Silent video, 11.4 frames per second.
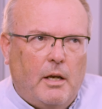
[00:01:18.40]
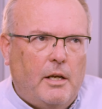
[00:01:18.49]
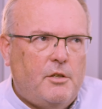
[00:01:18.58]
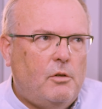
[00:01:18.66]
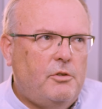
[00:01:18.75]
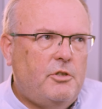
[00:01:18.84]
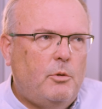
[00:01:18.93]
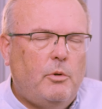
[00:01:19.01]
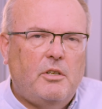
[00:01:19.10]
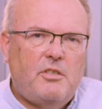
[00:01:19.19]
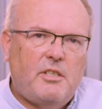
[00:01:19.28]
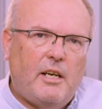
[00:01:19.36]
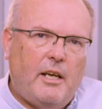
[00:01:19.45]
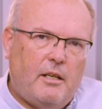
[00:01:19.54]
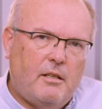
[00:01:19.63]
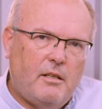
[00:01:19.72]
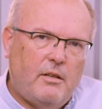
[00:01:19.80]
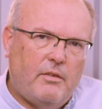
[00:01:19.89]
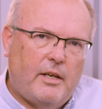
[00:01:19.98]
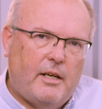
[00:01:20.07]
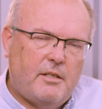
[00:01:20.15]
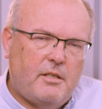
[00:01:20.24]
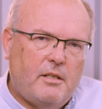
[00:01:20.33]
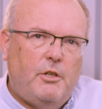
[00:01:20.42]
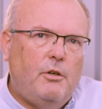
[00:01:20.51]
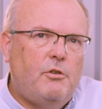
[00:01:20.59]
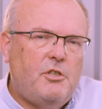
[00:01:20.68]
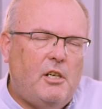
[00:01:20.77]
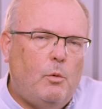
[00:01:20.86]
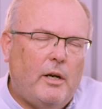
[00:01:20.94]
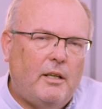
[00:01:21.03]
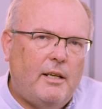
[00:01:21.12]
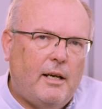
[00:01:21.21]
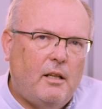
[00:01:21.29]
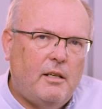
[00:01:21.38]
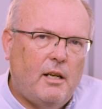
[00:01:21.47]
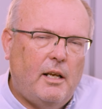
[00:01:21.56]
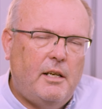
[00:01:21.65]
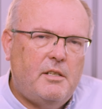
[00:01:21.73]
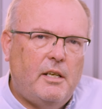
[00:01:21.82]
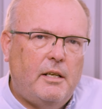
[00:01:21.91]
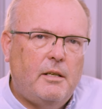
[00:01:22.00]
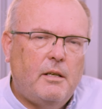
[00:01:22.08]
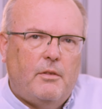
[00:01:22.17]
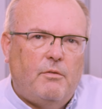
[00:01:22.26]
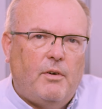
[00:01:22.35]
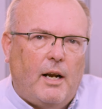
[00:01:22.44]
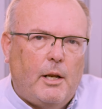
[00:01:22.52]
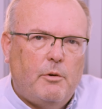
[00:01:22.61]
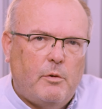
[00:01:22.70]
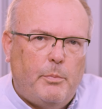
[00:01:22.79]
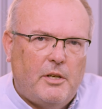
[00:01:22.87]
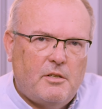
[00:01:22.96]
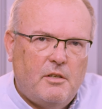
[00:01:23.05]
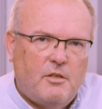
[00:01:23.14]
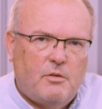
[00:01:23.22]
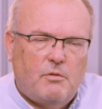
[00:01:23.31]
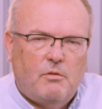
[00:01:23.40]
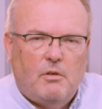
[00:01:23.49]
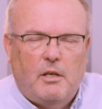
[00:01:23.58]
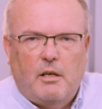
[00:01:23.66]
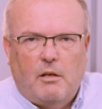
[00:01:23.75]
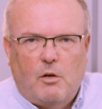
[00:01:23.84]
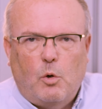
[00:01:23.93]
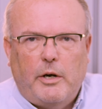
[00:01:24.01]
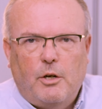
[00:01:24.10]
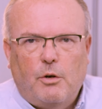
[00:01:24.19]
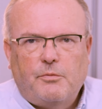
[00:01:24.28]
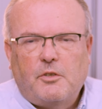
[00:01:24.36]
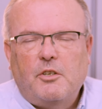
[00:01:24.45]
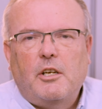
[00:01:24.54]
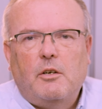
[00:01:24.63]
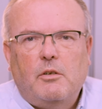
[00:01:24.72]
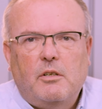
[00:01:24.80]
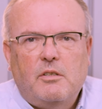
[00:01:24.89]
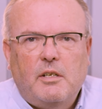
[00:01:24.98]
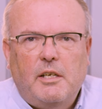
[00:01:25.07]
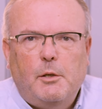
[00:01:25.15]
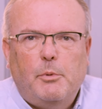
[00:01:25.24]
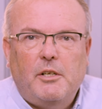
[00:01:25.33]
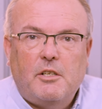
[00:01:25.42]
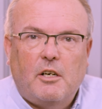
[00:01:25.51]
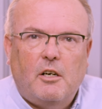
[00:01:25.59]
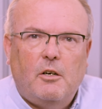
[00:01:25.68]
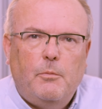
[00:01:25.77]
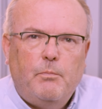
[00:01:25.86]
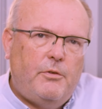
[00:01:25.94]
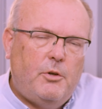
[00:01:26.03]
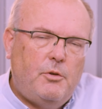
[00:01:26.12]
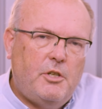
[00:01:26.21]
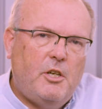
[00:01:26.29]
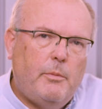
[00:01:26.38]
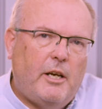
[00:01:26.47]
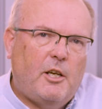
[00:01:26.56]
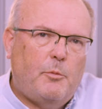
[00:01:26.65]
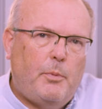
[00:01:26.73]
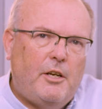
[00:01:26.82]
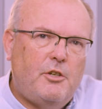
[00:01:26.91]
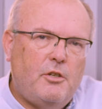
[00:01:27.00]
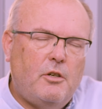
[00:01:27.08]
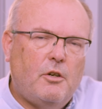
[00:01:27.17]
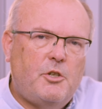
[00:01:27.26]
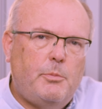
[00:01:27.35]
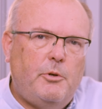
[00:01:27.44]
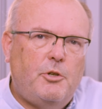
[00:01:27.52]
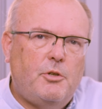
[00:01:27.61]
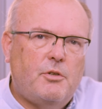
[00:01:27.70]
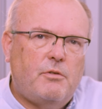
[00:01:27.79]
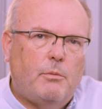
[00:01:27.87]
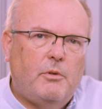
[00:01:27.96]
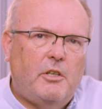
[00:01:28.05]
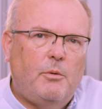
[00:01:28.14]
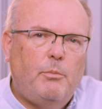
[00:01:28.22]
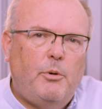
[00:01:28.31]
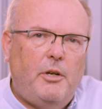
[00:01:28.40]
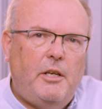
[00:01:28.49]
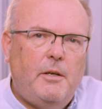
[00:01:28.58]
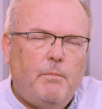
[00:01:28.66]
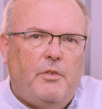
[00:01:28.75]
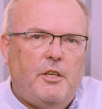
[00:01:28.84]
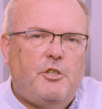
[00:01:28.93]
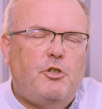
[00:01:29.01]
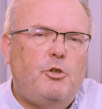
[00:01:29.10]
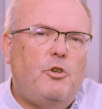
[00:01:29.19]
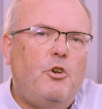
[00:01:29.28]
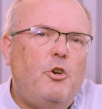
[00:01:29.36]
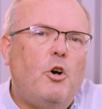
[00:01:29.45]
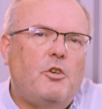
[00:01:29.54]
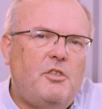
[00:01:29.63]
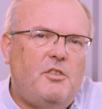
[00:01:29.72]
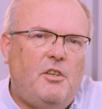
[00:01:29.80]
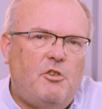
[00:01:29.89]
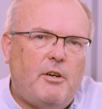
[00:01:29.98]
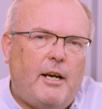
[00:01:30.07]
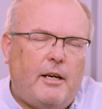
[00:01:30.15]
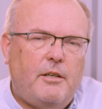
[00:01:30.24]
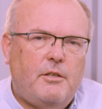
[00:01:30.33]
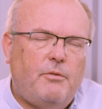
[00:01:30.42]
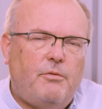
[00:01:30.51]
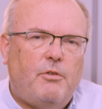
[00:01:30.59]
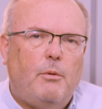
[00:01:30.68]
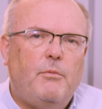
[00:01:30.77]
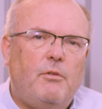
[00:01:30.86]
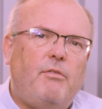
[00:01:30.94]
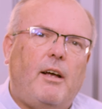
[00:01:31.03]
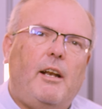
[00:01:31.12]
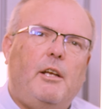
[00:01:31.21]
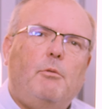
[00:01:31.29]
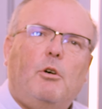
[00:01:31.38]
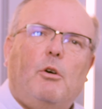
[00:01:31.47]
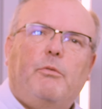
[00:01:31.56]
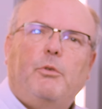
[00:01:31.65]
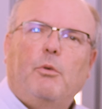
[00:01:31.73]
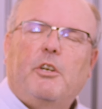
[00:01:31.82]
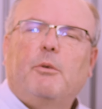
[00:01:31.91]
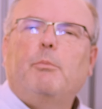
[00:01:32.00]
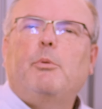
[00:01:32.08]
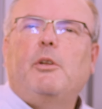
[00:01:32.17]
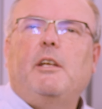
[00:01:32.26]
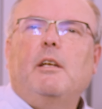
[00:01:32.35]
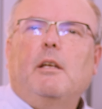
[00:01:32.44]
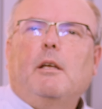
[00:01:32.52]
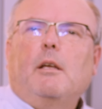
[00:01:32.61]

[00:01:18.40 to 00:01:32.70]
It's also worth saying that usually when calculating the value of a business, quite often known as EBITDA, if you do make pension contributions from the company, this should not detract from the value of your company,